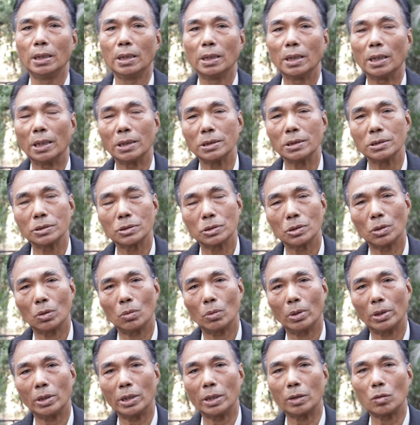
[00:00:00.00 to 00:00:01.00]
And so
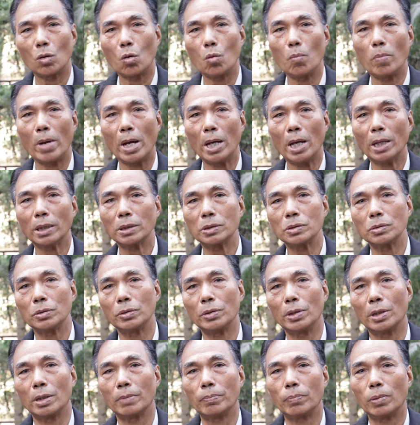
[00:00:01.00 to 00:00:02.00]
when they go back to
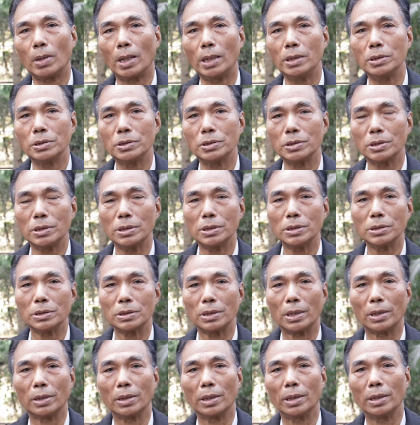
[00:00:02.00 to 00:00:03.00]
their places
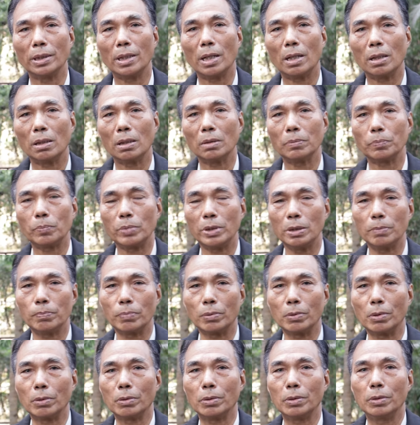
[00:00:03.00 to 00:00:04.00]
and they help
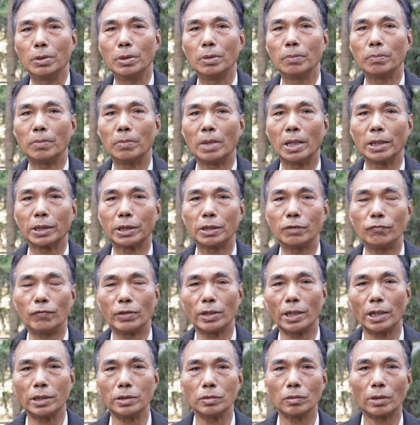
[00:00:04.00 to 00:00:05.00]
people by
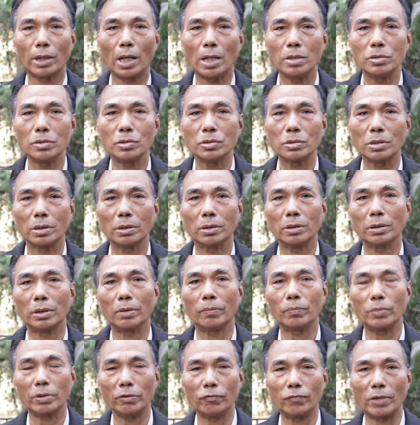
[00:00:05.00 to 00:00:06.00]
giving education, the
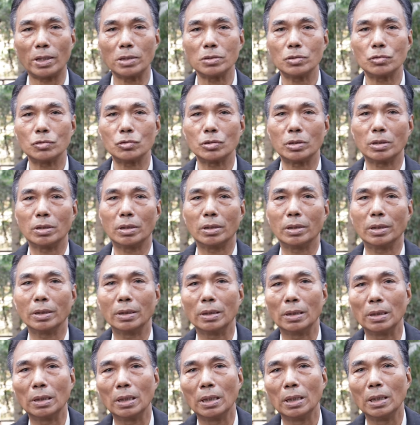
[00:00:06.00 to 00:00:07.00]

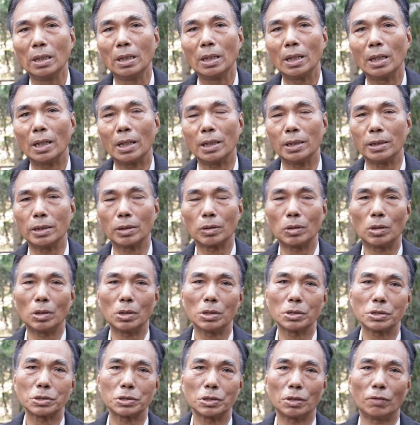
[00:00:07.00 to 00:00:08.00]
prevention, and the
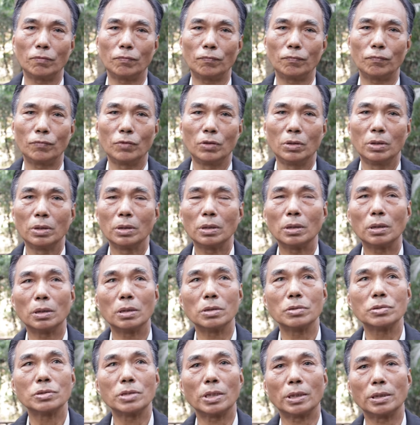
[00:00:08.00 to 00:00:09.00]
cause of
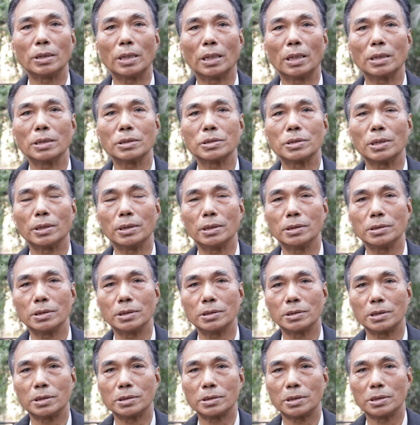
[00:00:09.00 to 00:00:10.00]
sickness and
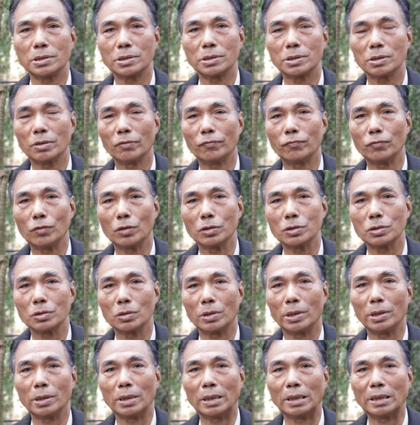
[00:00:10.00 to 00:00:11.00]
diseases and so forth, so
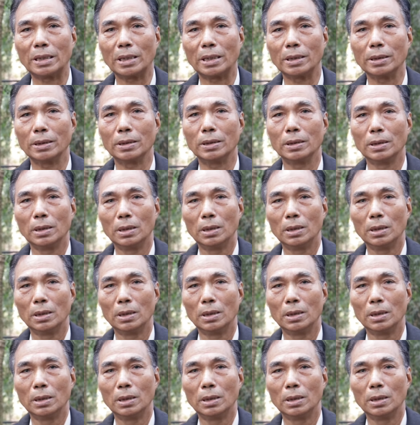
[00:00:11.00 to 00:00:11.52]
that they can